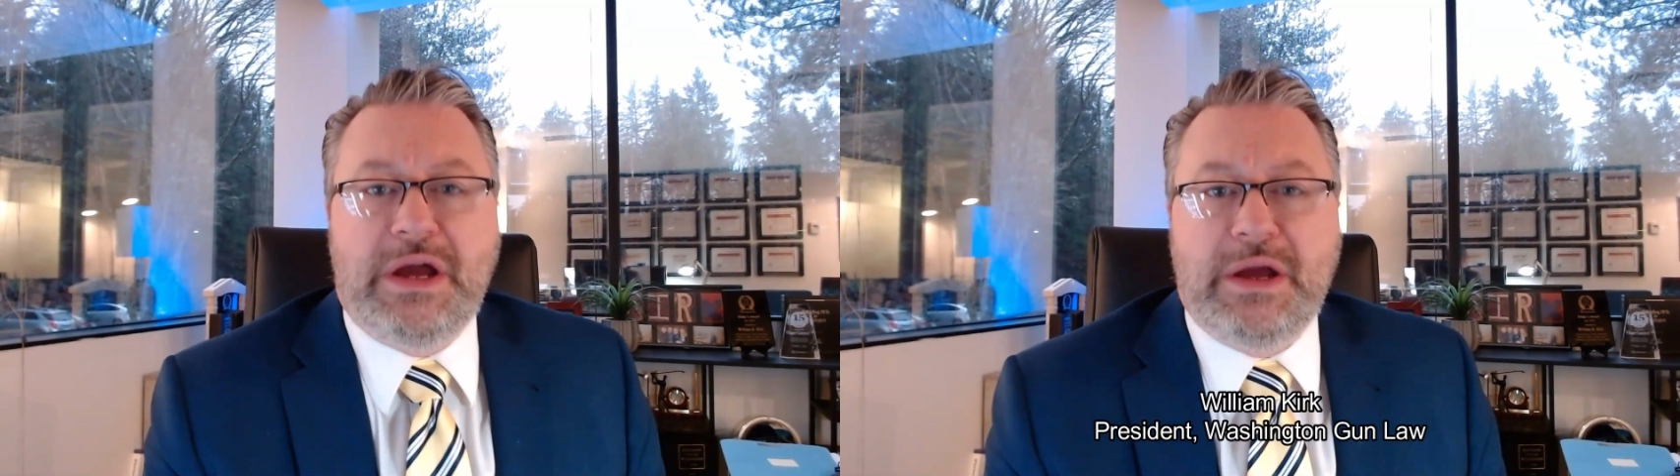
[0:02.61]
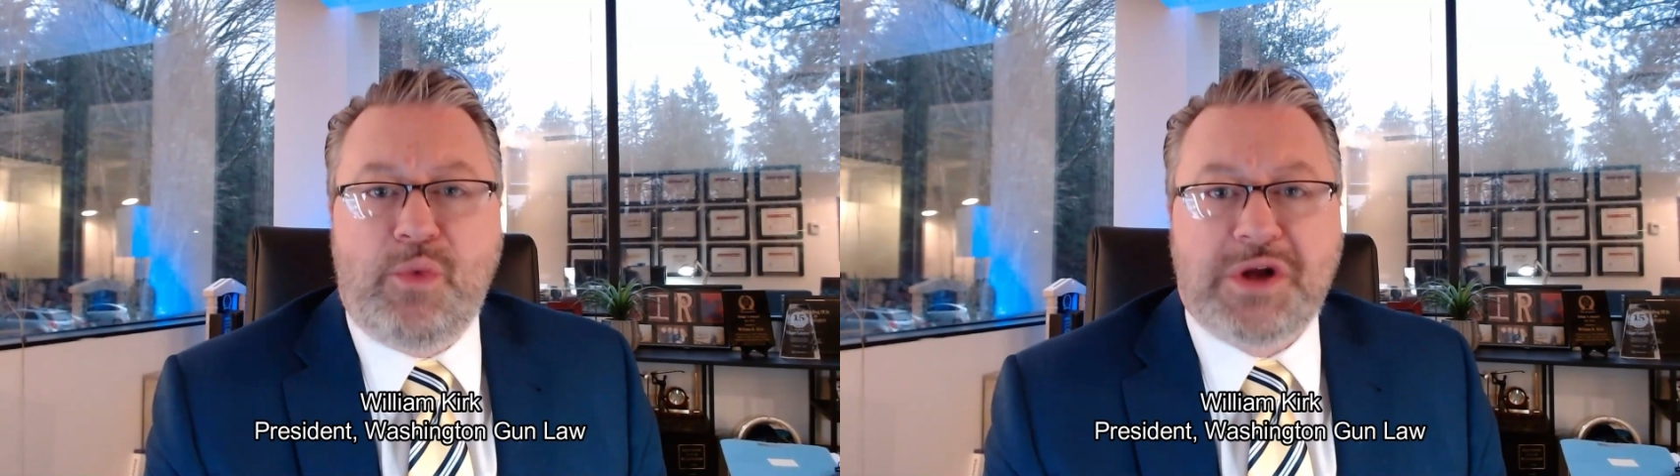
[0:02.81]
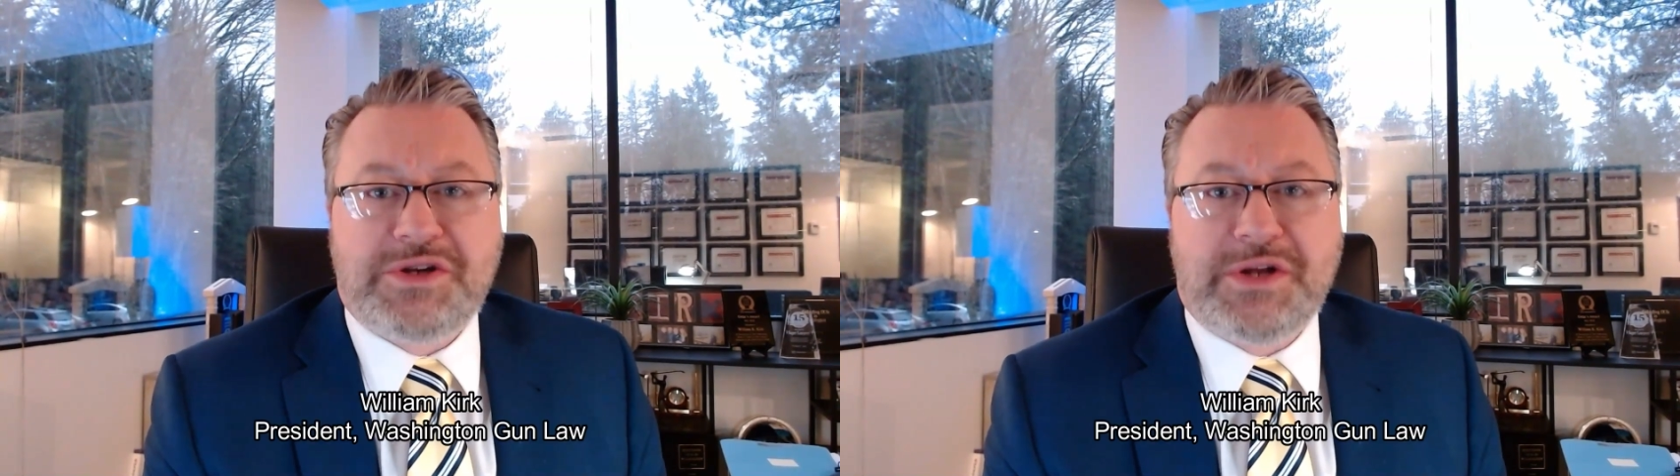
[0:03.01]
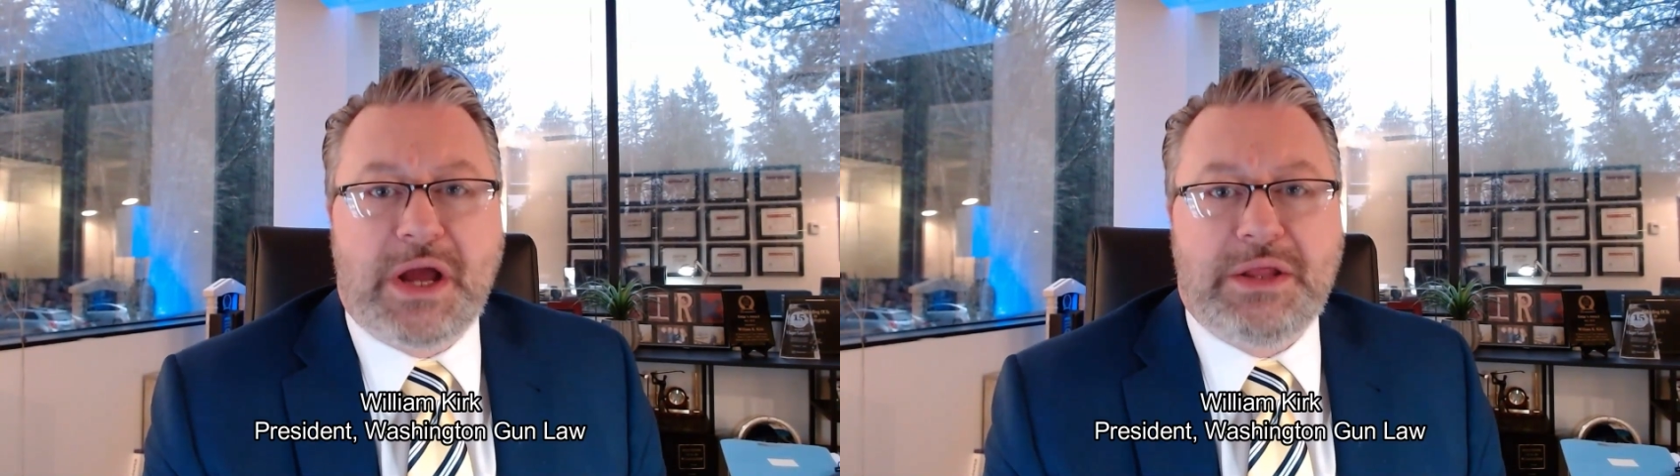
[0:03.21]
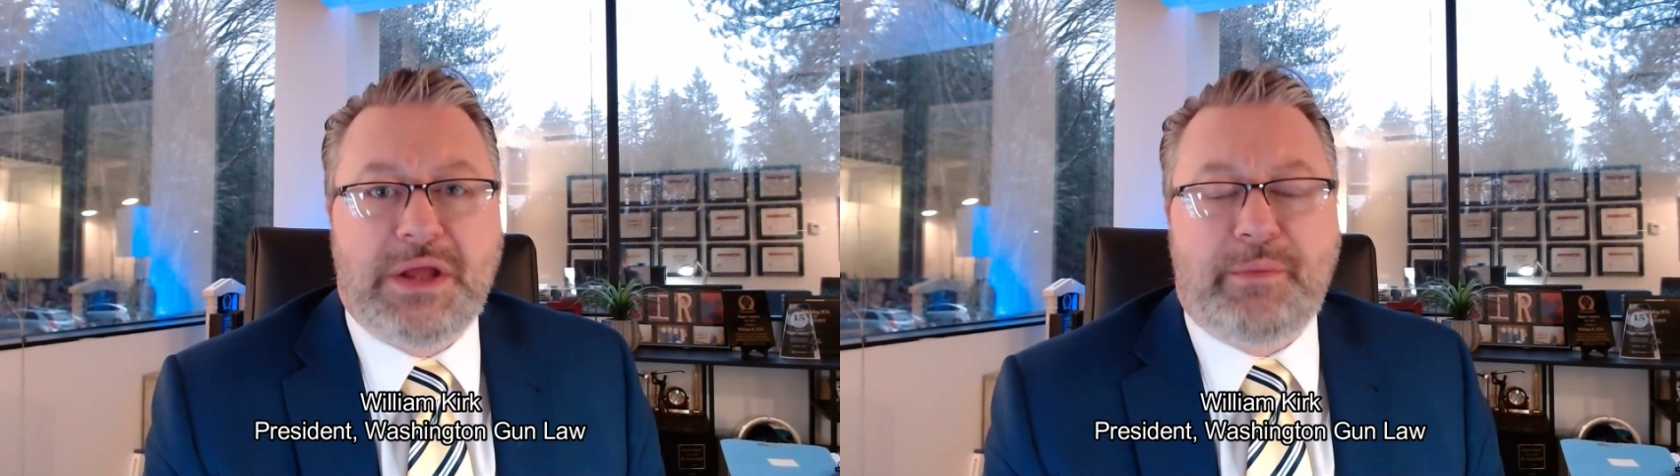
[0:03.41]
I am Washington
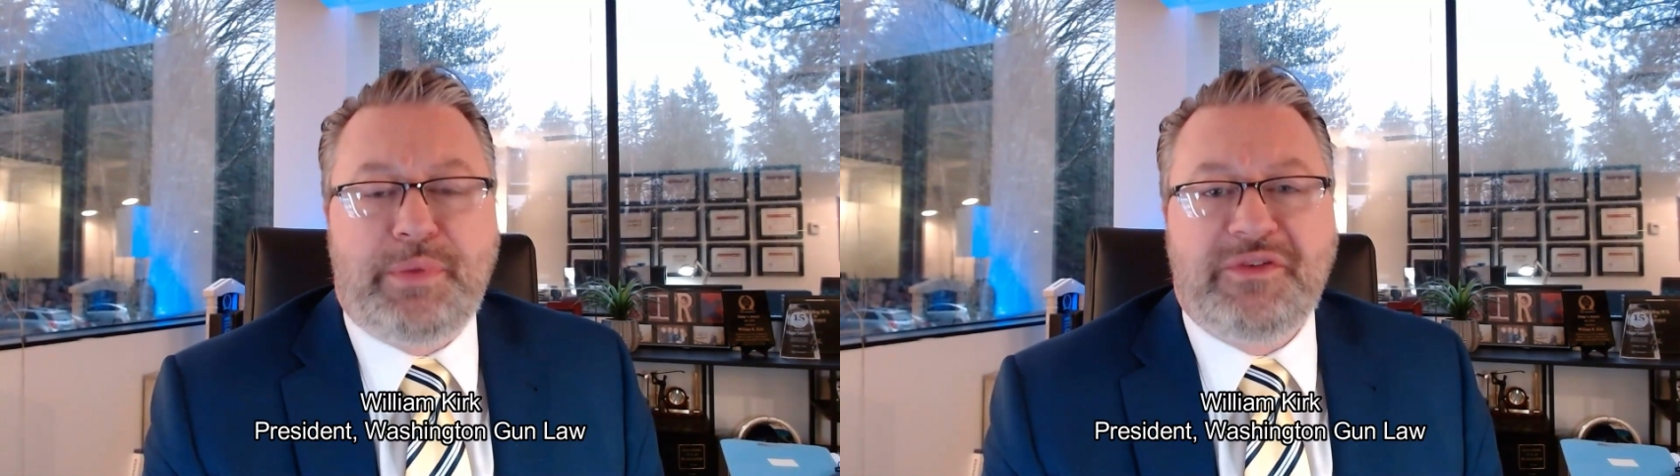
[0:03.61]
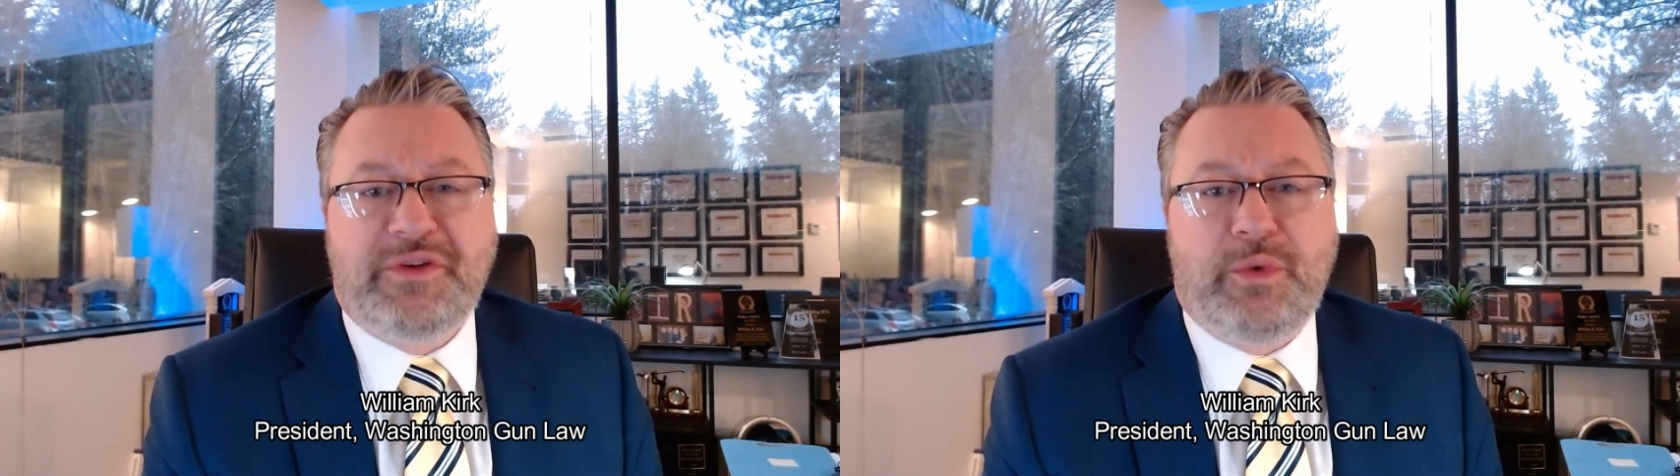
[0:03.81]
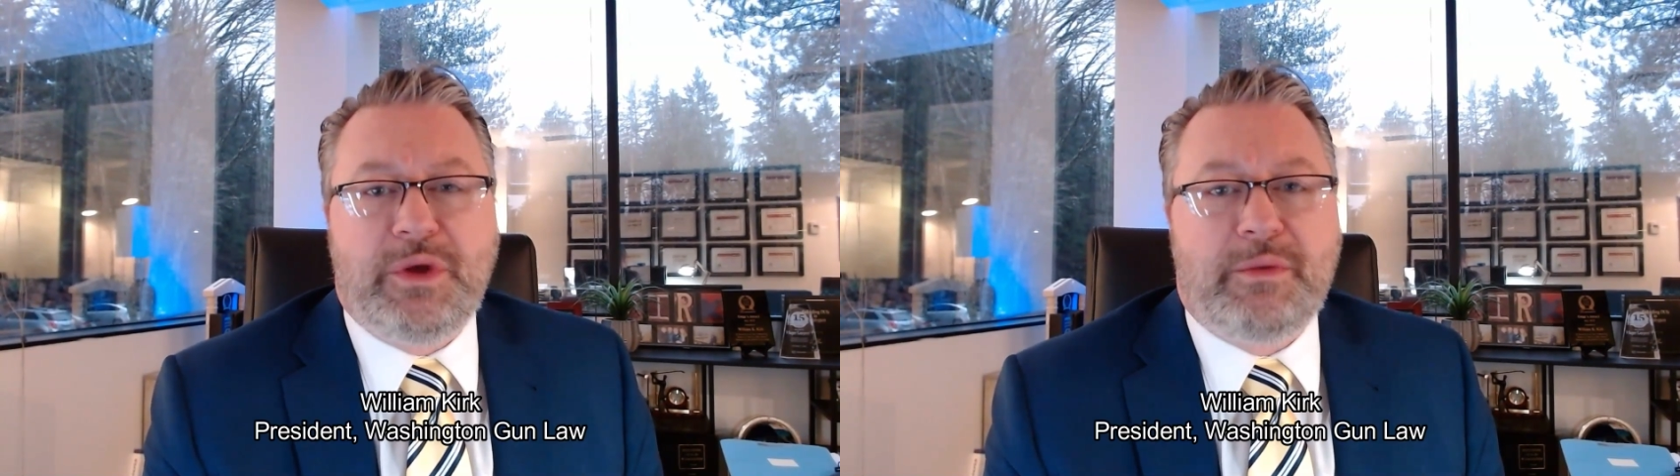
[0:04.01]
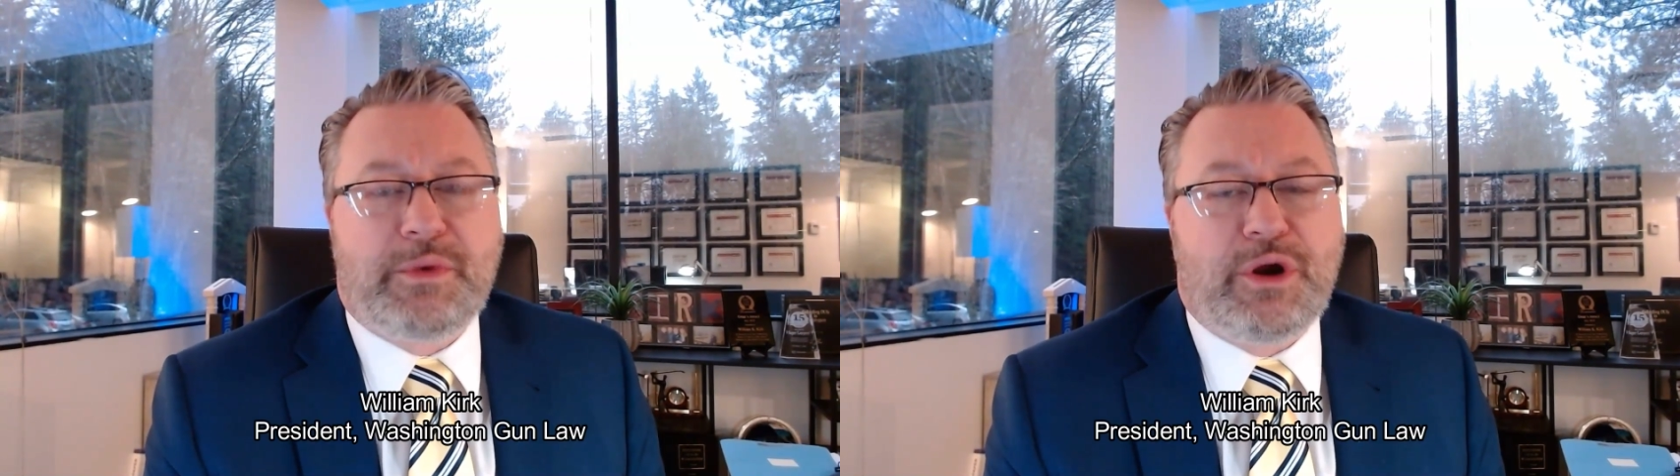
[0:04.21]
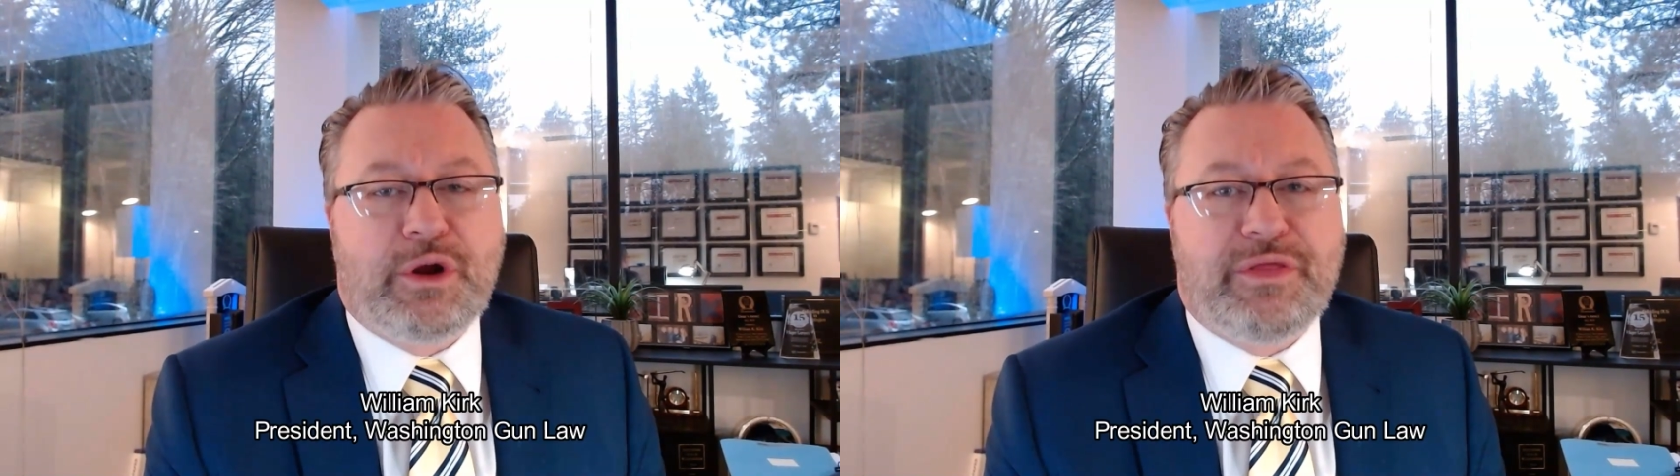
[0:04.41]
Gun Law President William
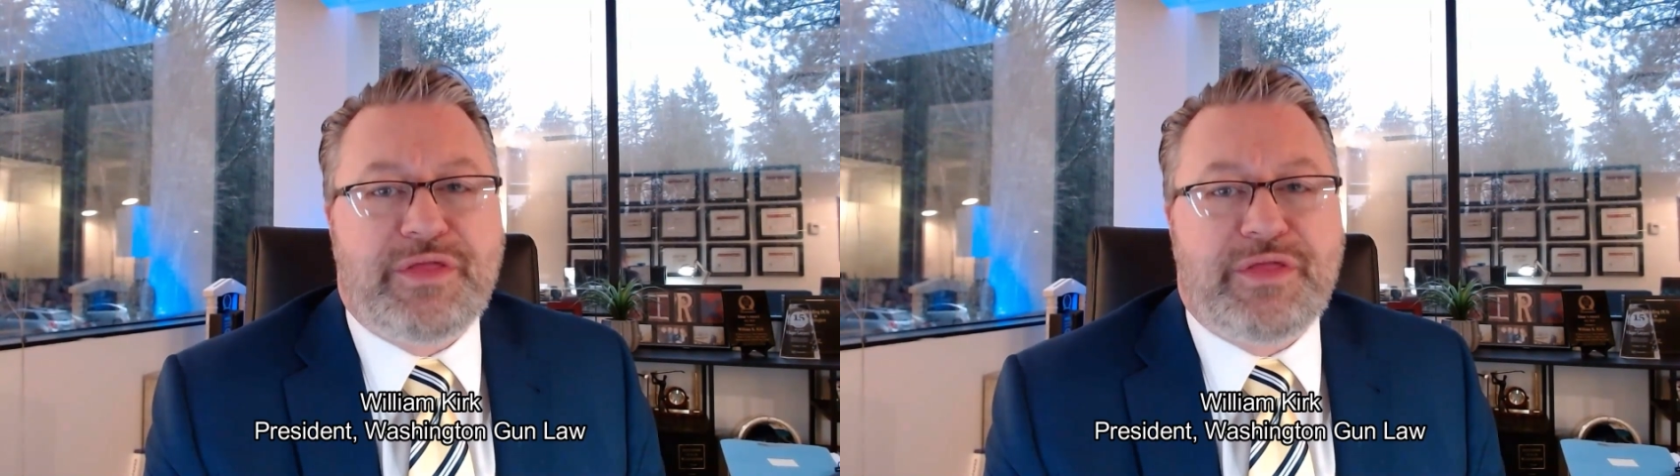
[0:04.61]
Kirk.